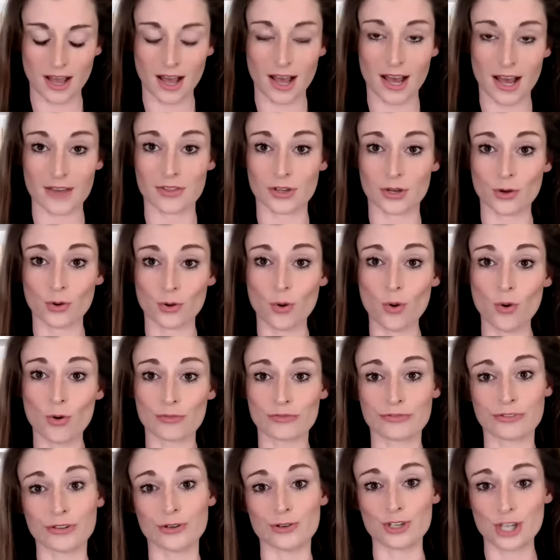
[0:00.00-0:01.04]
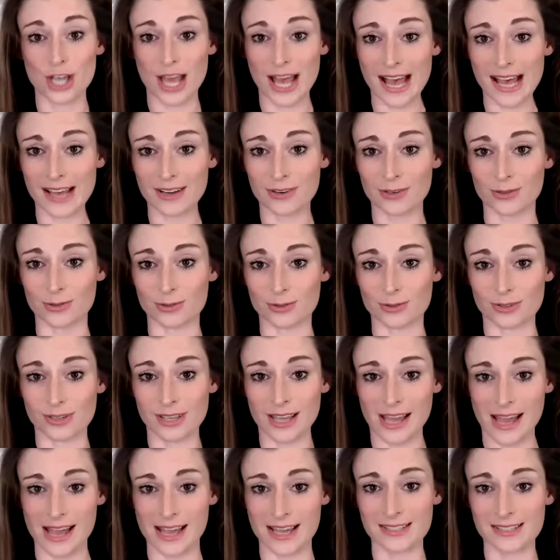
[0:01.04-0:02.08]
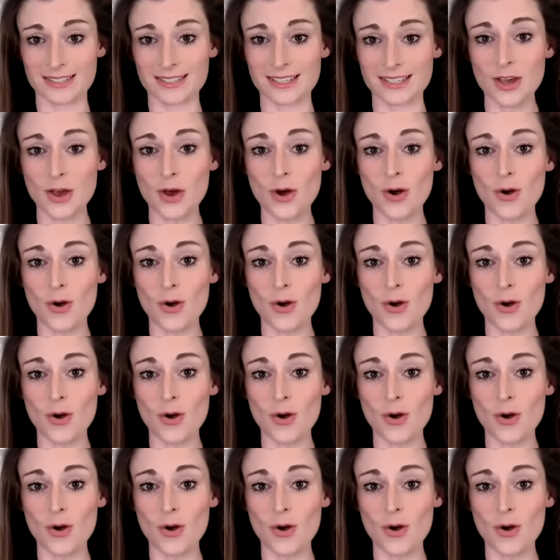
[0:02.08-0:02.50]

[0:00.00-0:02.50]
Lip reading: the Corfu Channel case,